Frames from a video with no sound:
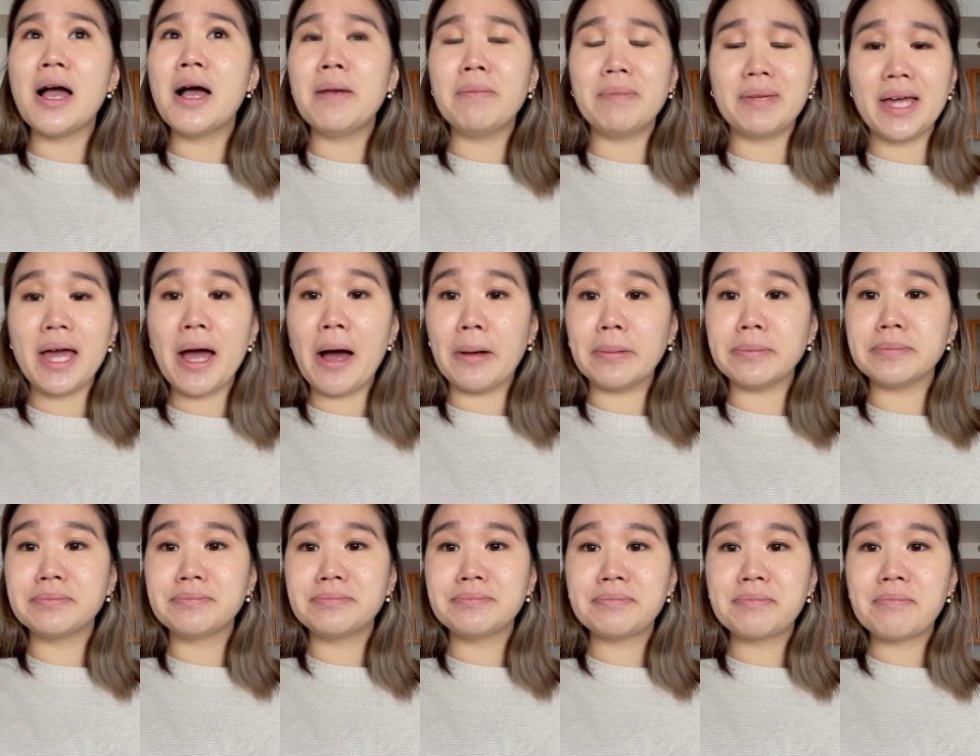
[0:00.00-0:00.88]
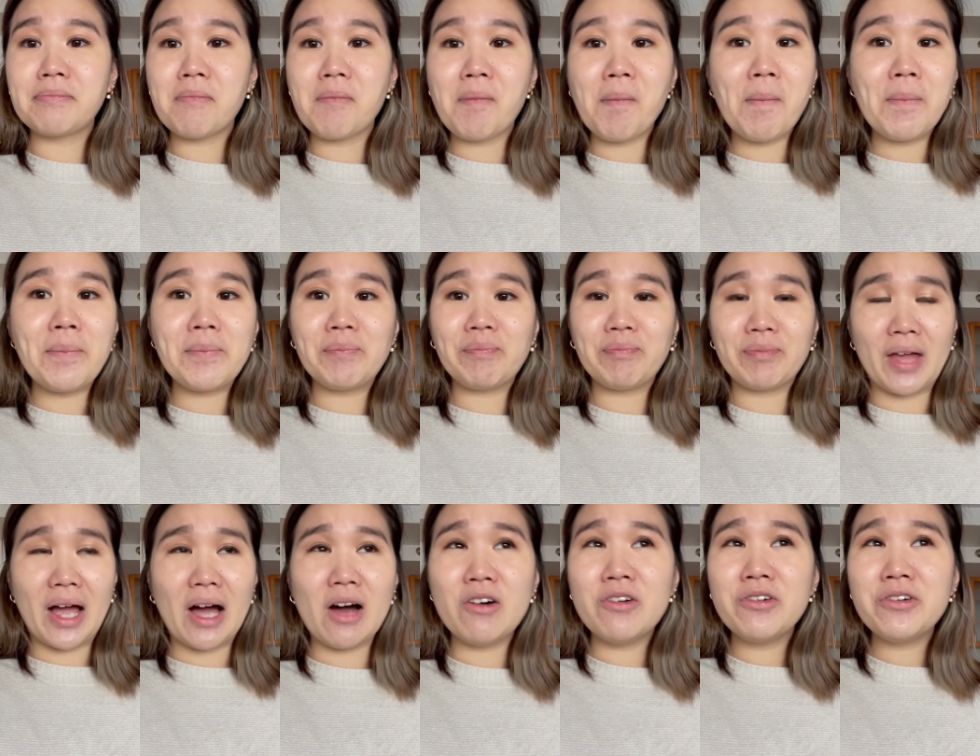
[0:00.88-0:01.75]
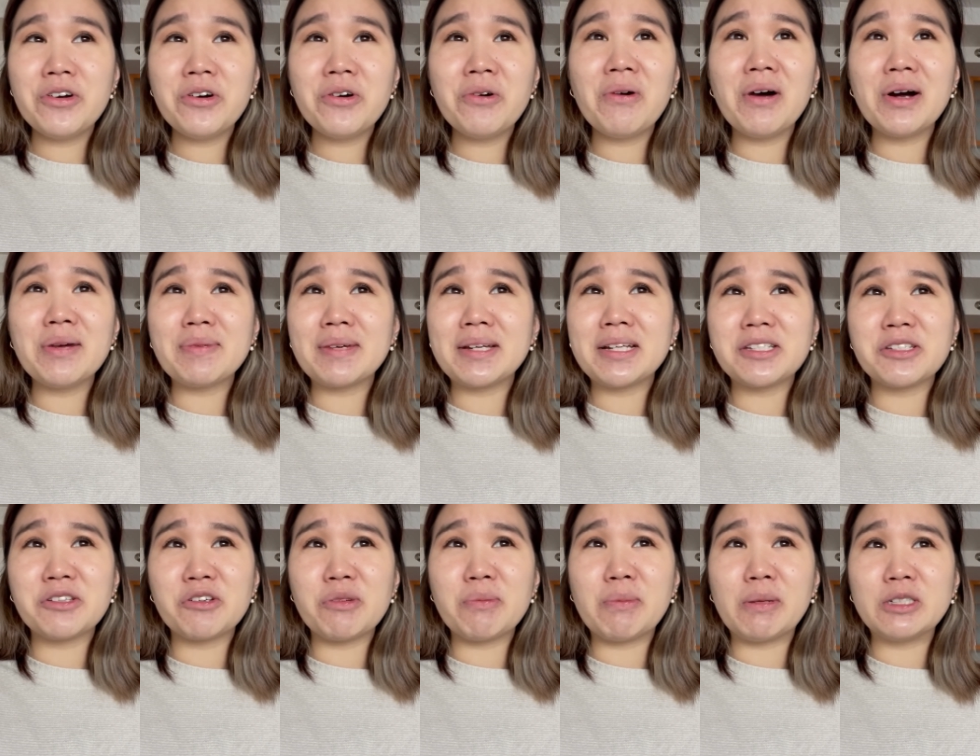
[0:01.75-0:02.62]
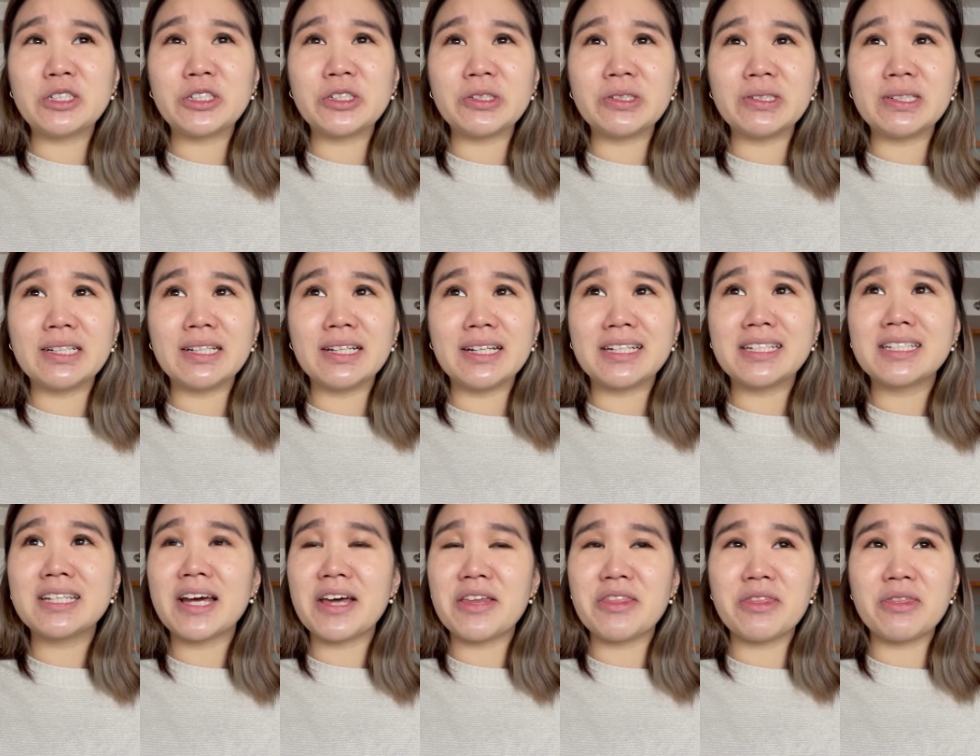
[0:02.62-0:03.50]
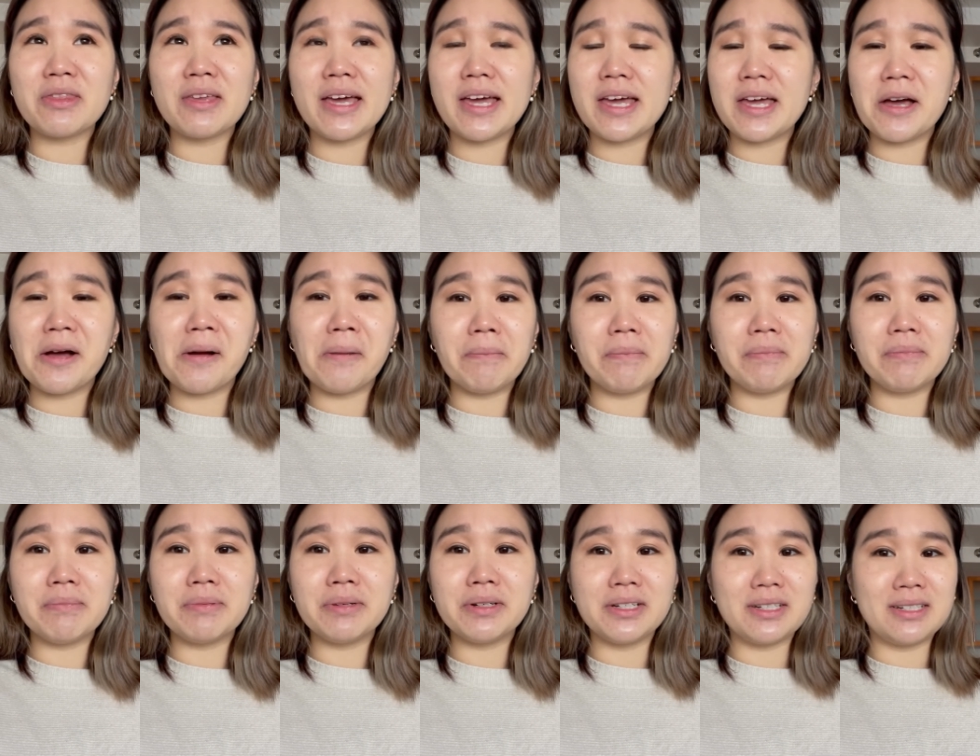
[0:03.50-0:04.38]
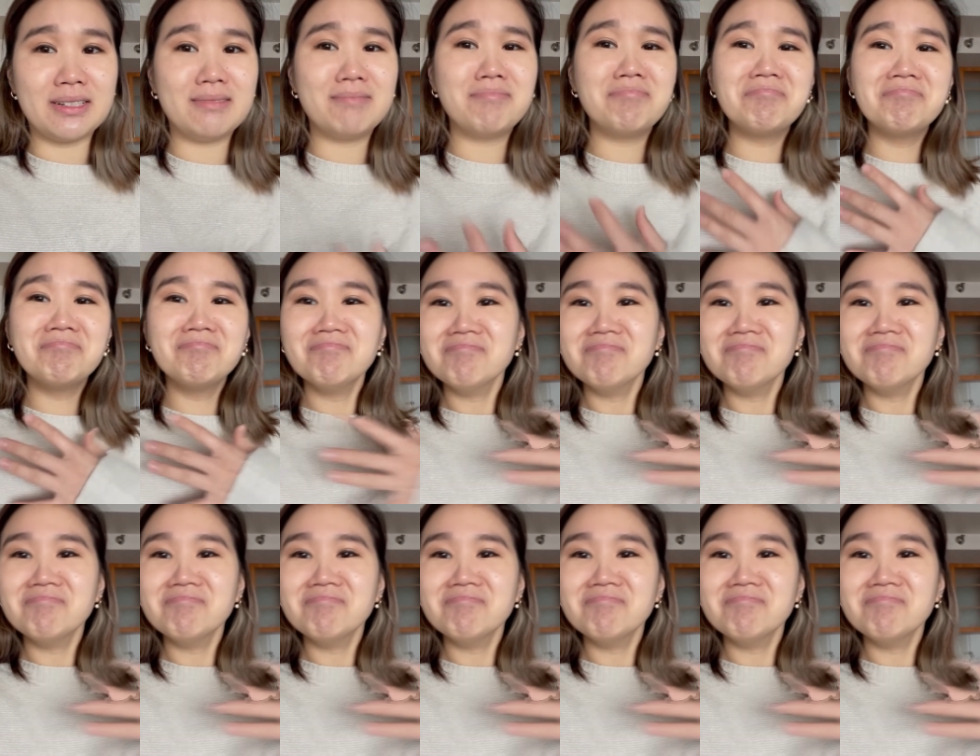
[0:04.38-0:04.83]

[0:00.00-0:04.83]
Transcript: But yeah, I don't know why I'm getting so emotional at like 10 a.m., but